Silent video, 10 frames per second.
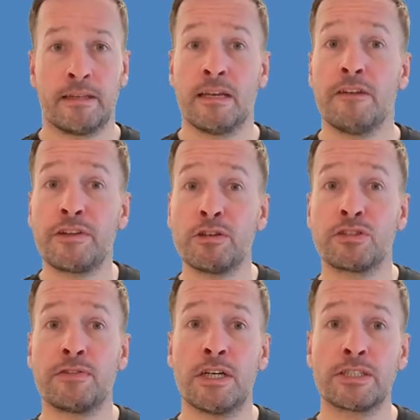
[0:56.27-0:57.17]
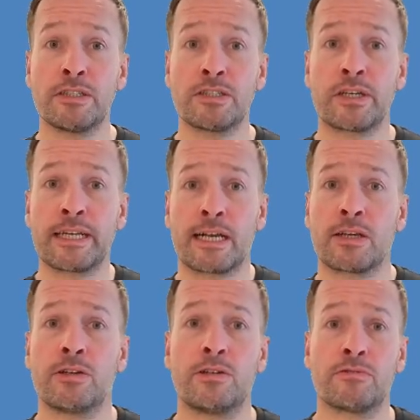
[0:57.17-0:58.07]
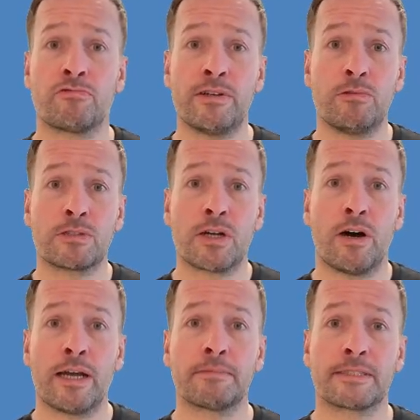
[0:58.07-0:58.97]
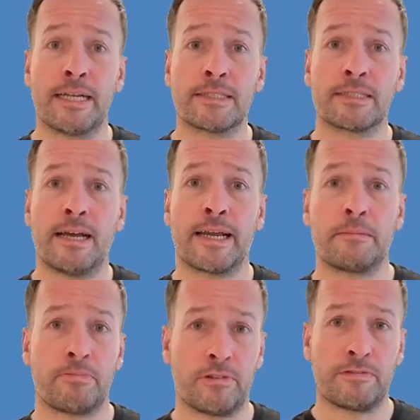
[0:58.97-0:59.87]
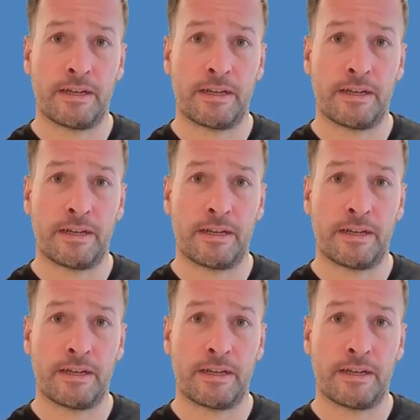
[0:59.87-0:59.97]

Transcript: Future versions could include real-time sensor and improved